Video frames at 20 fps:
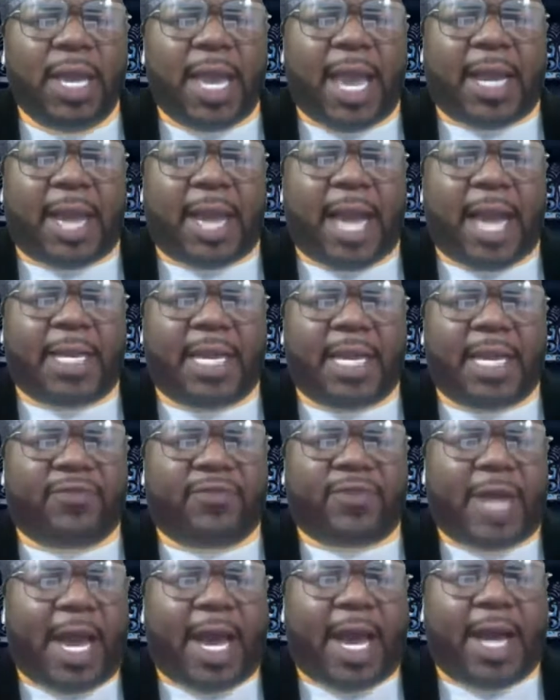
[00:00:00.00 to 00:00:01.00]
and I
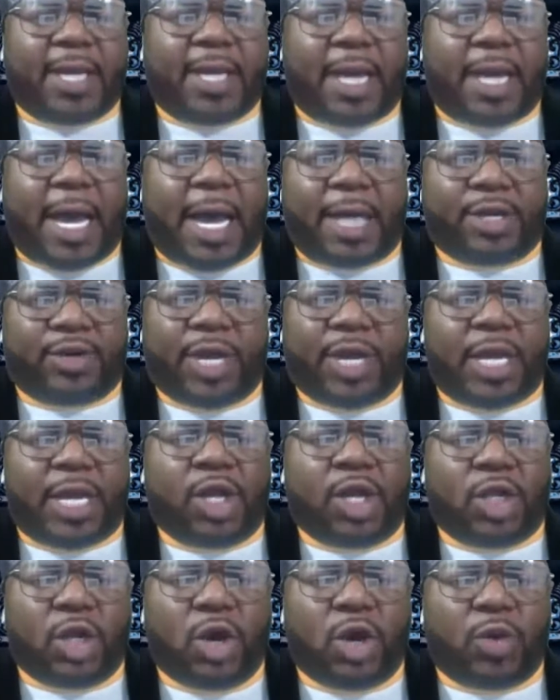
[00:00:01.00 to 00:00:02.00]
give God honor
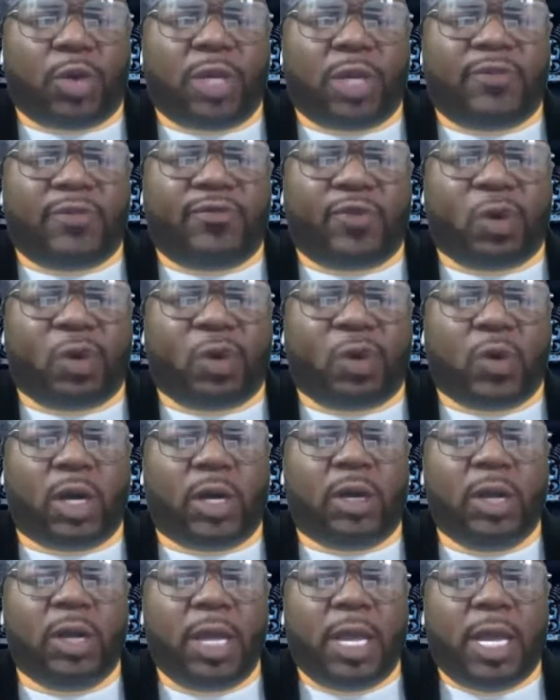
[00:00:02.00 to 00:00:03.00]
and glory
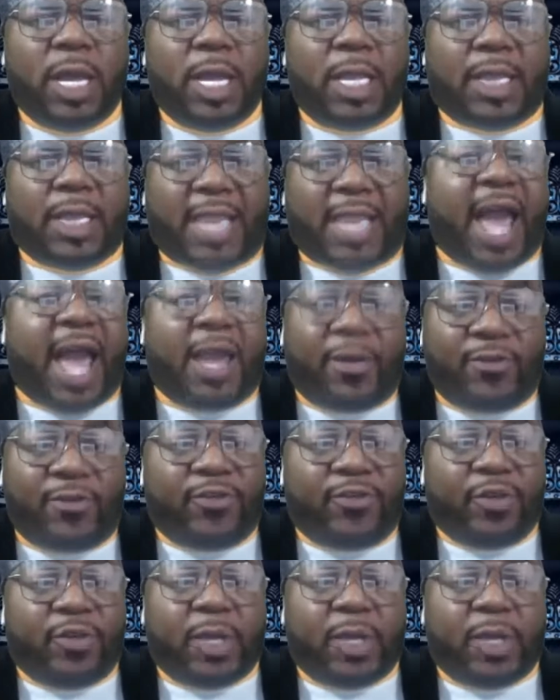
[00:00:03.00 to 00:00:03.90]
for life.